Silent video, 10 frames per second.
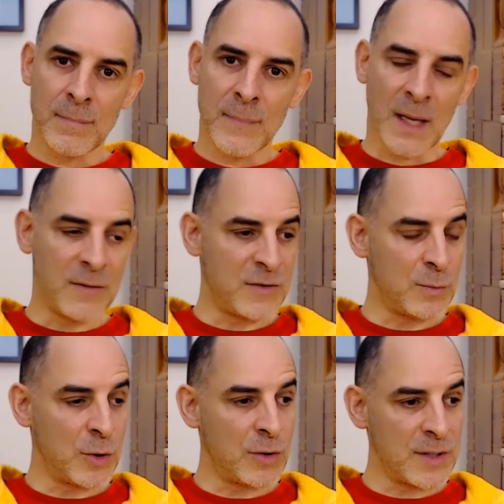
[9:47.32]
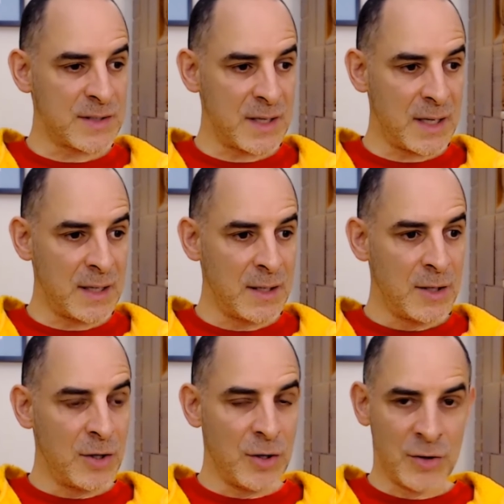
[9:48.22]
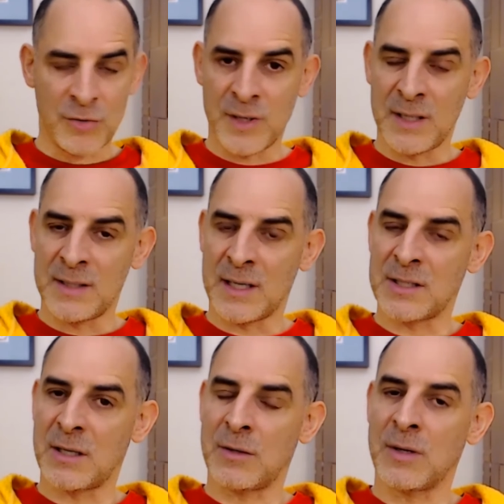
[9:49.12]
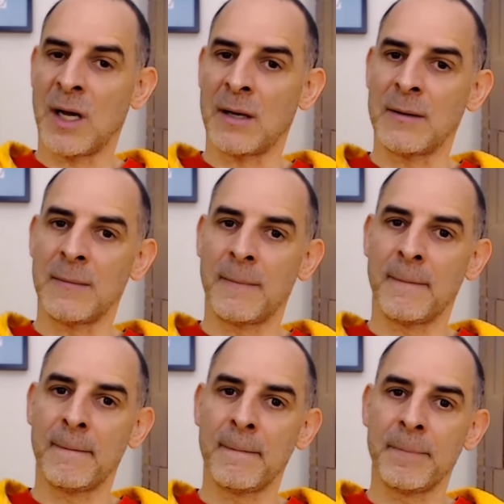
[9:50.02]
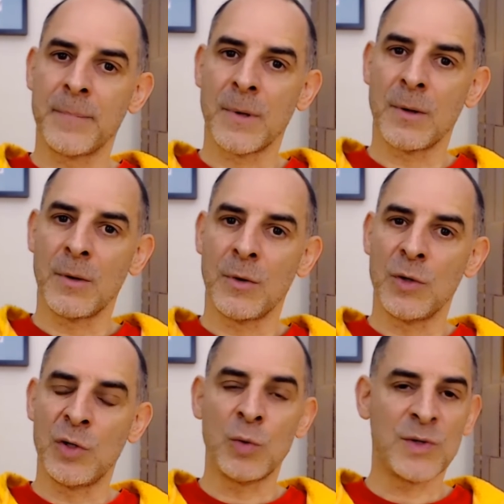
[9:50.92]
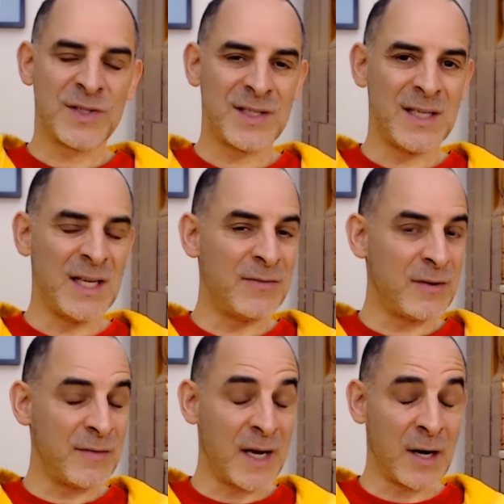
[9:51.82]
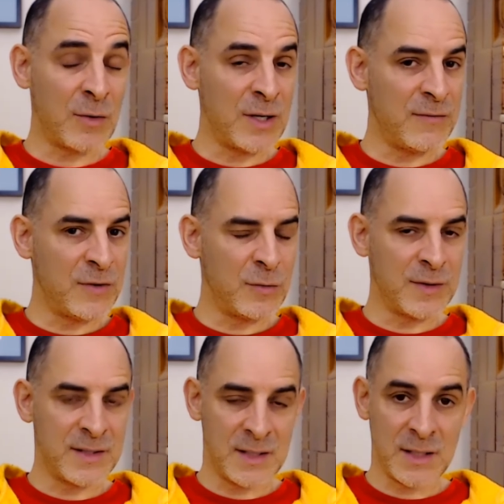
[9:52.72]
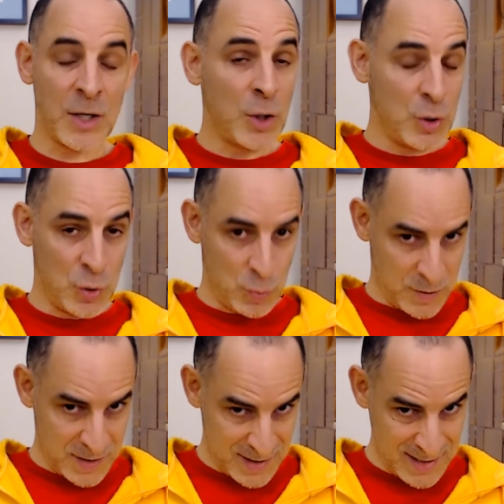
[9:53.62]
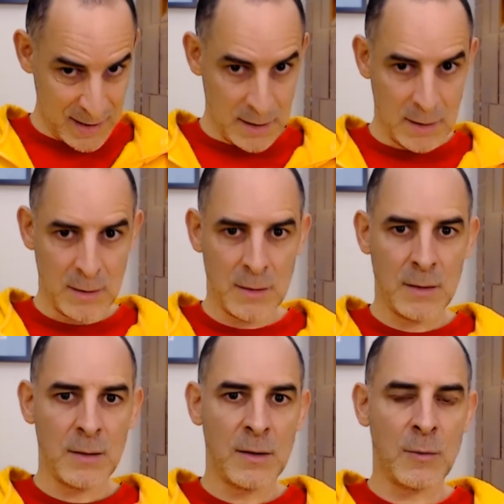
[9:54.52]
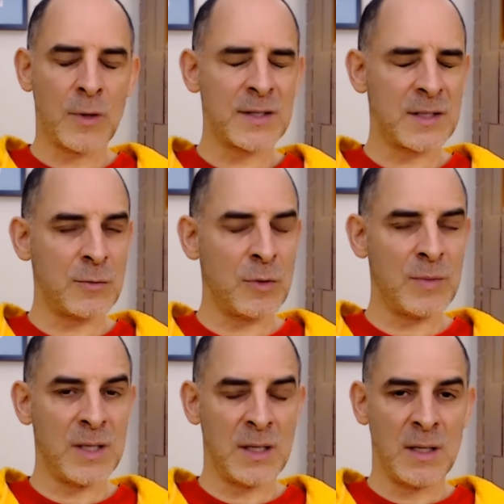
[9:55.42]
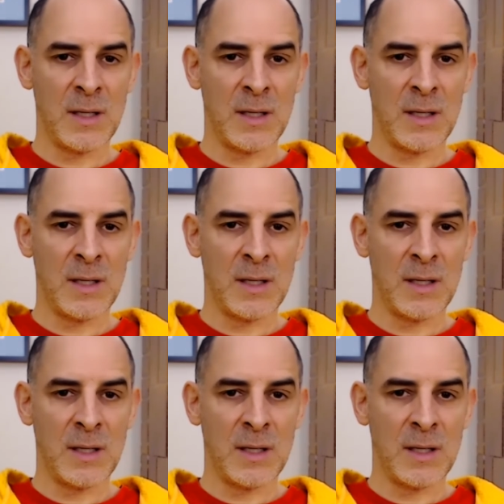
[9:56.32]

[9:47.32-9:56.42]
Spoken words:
And if tomorrow I say a green Dacia Logan, you will see, even if there are only a few in the city, you will see the ones that will be